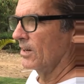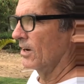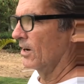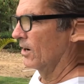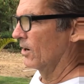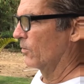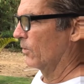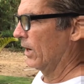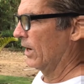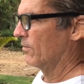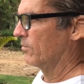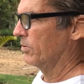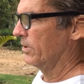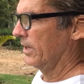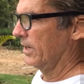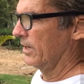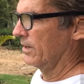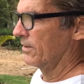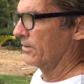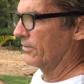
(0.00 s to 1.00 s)
We have
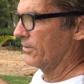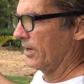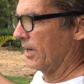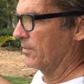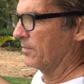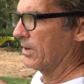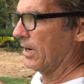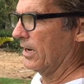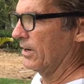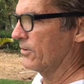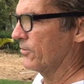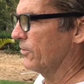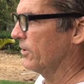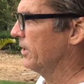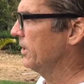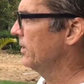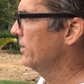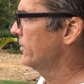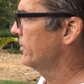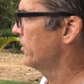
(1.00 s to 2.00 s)
plenty of the same kind of
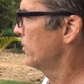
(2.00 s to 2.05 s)
trees. There